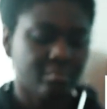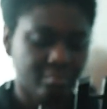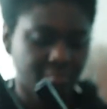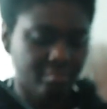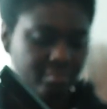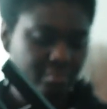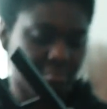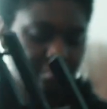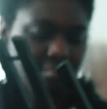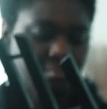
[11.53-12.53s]
and enjoy
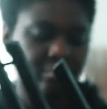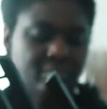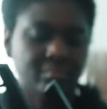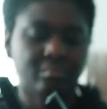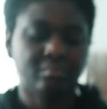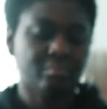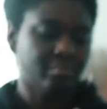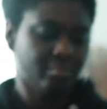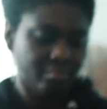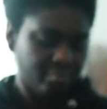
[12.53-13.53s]
another
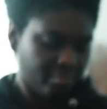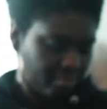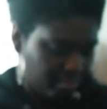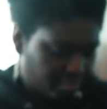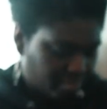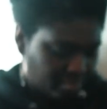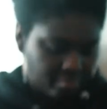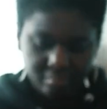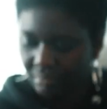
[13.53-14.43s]
episode of this